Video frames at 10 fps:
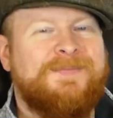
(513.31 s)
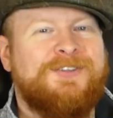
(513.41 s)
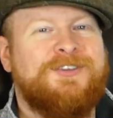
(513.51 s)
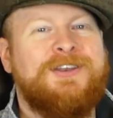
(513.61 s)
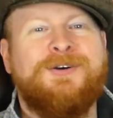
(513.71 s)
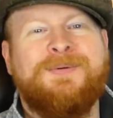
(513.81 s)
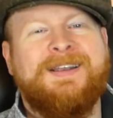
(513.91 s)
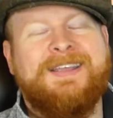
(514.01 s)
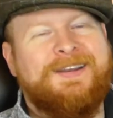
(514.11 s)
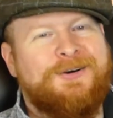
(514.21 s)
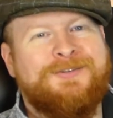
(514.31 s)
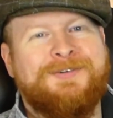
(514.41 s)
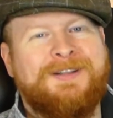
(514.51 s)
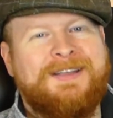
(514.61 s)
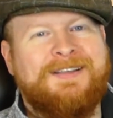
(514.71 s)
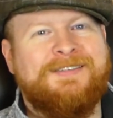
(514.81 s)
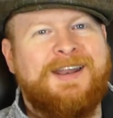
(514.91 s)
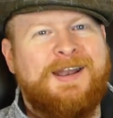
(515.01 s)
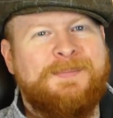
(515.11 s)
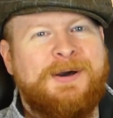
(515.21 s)
So you don't want to get overly
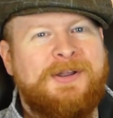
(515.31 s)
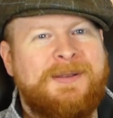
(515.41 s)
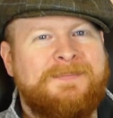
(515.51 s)
excited about it.